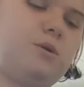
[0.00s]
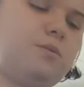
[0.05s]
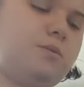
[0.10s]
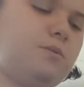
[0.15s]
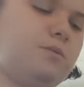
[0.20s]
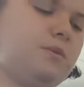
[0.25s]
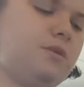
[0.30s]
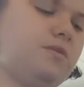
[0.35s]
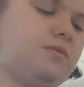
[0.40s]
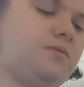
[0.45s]
pop
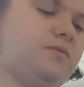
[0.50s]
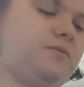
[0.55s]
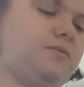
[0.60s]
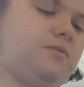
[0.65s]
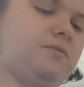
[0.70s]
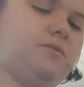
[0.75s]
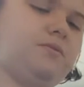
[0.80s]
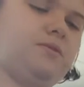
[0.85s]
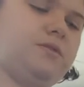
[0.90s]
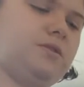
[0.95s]
them in the
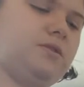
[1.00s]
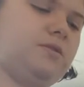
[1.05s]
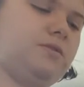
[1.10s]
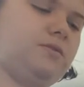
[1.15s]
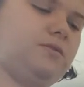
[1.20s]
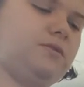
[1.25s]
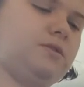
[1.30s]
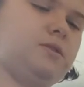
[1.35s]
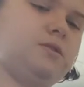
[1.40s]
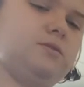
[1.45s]
fridge
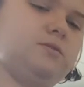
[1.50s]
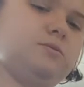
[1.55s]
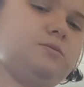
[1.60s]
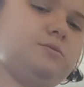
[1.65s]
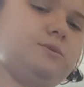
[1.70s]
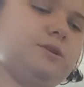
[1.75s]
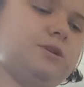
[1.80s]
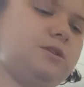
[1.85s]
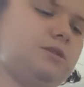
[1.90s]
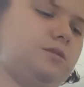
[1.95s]
for a little
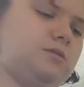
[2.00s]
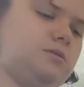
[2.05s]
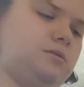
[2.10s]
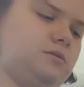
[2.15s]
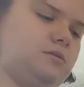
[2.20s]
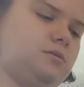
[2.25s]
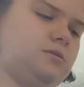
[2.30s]
bit.